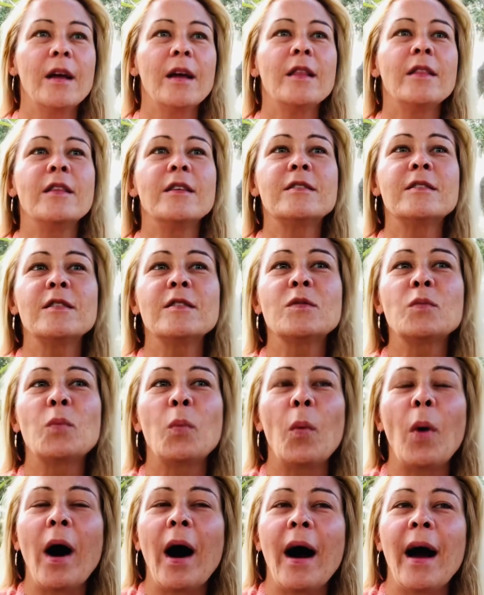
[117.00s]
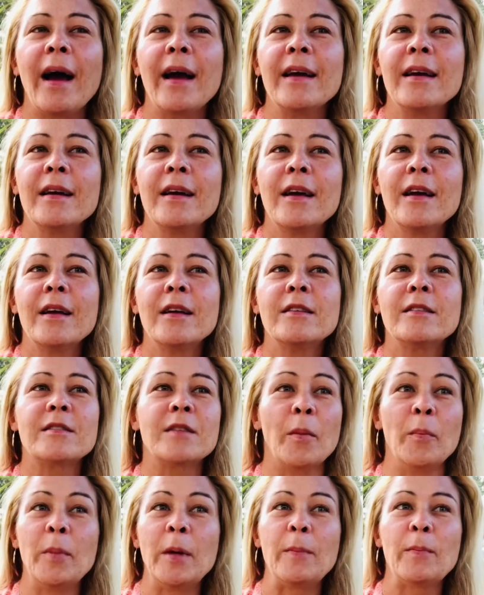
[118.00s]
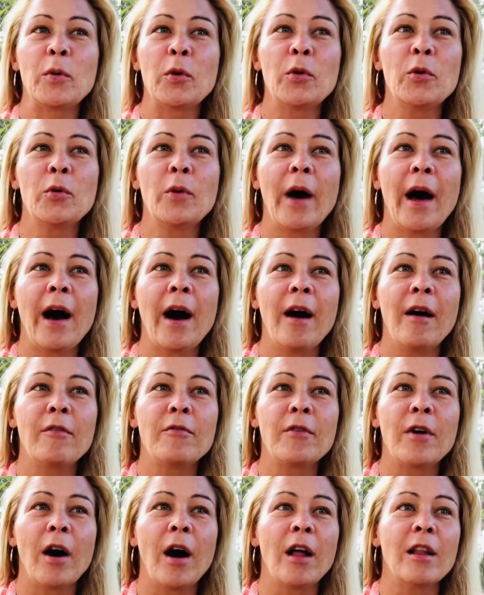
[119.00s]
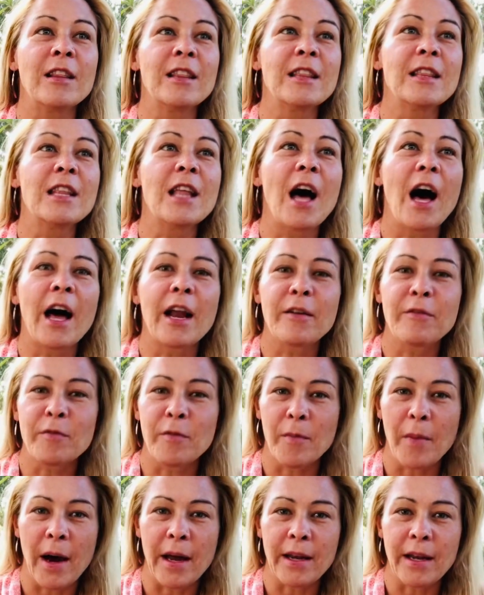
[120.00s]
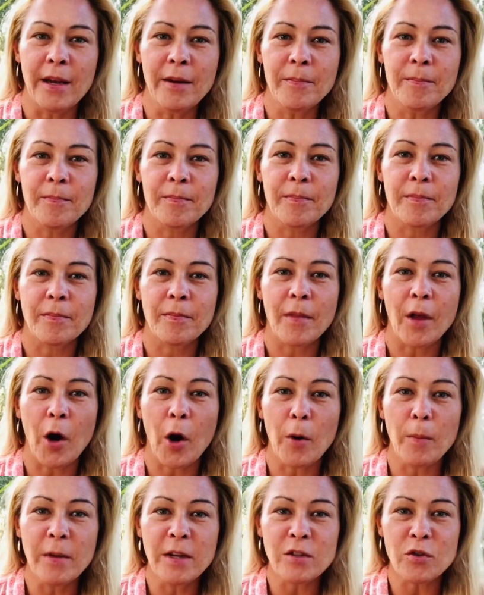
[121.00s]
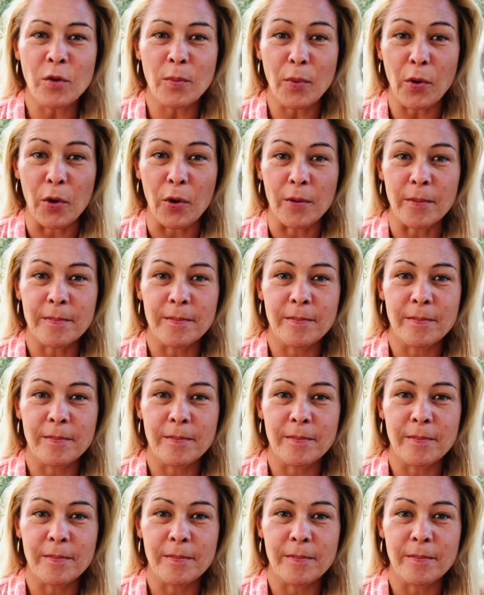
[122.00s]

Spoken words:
This is why some people who have a lot of money are miserable.